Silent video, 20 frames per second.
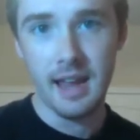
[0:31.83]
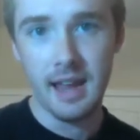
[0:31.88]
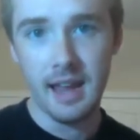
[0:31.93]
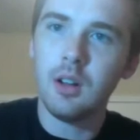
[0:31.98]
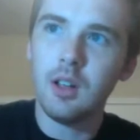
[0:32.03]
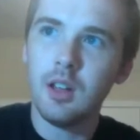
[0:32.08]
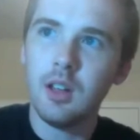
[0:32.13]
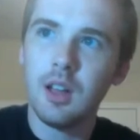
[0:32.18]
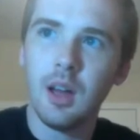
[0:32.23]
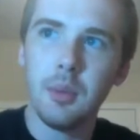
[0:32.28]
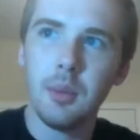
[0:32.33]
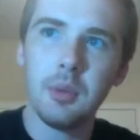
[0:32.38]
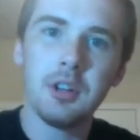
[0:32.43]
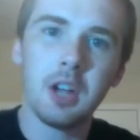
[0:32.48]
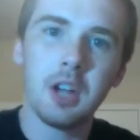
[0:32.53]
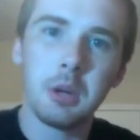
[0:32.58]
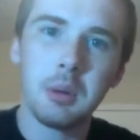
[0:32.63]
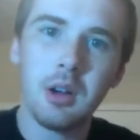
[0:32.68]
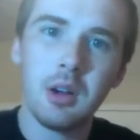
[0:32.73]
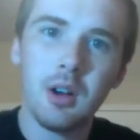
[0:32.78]
I'm going to
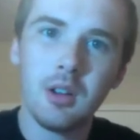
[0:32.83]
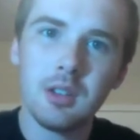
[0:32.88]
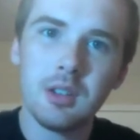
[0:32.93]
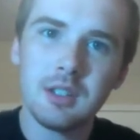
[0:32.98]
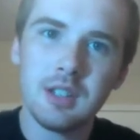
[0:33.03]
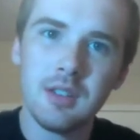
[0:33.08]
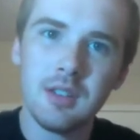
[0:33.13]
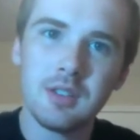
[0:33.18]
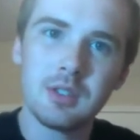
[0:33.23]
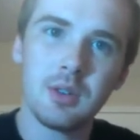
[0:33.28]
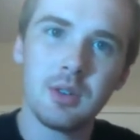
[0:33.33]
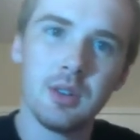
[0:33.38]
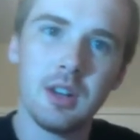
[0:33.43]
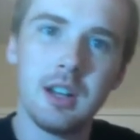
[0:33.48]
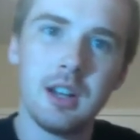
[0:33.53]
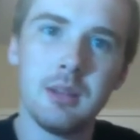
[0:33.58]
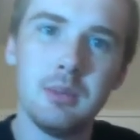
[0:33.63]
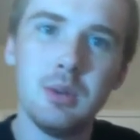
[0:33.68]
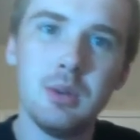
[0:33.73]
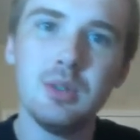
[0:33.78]
talk about all the stuff that's going
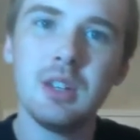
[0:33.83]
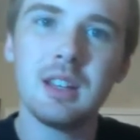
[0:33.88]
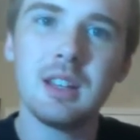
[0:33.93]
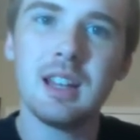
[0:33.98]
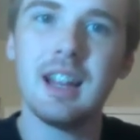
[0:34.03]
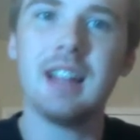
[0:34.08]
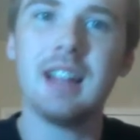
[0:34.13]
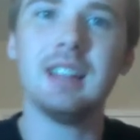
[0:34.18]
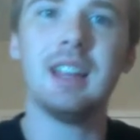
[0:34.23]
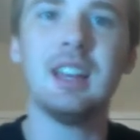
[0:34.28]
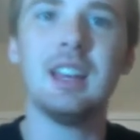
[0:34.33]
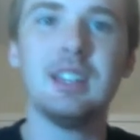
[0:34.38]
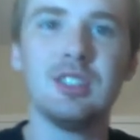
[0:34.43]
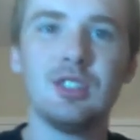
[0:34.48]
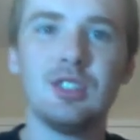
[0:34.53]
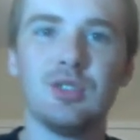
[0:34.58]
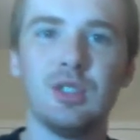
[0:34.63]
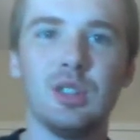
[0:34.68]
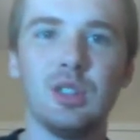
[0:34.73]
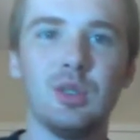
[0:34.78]
on in music that I think is
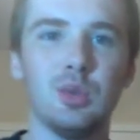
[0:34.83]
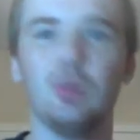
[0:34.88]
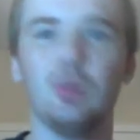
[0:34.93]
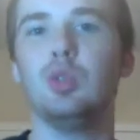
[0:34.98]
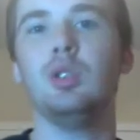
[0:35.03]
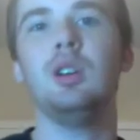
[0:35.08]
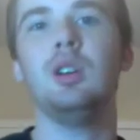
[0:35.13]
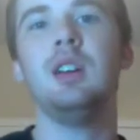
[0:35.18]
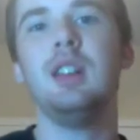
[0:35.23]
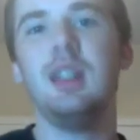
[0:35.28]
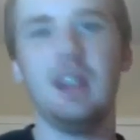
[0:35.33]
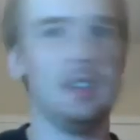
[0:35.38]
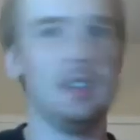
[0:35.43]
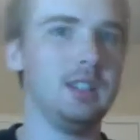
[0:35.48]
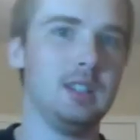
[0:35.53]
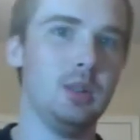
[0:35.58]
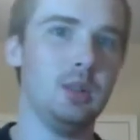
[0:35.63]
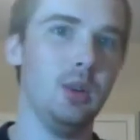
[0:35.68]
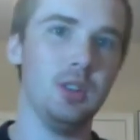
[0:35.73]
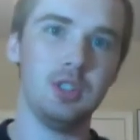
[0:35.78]
just really cool
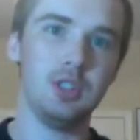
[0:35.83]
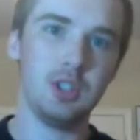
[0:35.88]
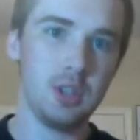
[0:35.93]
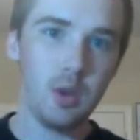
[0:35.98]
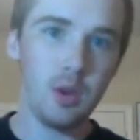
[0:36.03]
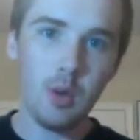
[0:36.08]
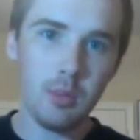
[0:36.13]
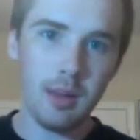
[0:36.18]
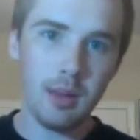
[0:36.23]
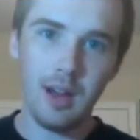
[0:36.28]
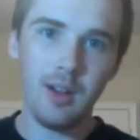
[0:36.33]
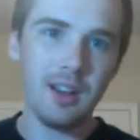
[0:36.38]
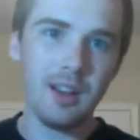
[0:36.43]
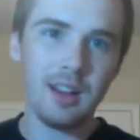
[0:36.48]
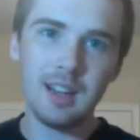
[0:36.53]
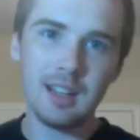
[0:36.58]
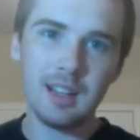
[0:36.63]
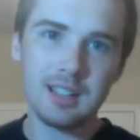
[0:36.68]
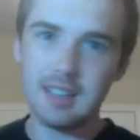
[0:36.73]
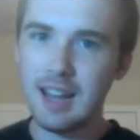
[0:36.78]
and that you all should know about
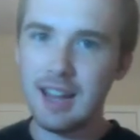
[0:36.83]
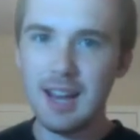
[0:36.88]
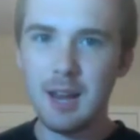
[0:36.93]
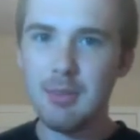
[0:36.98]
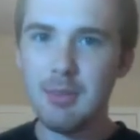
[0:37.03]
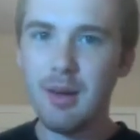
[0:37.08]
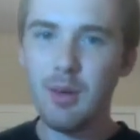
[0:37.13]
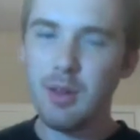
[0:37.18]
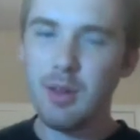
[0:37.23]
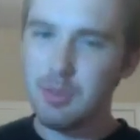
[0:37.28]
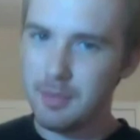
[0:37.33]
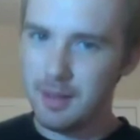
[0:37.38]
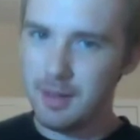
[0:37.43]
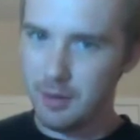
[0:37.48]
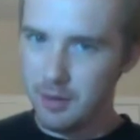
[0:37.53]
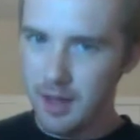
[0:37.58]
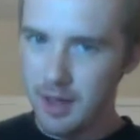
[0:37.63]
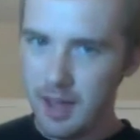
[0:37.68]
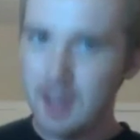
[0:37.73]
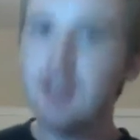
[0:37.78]
and get excited about with me,
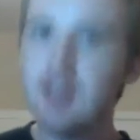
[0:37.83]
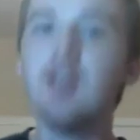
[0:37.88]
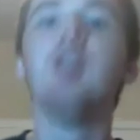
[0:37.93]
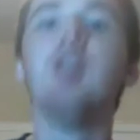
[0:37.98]
okay?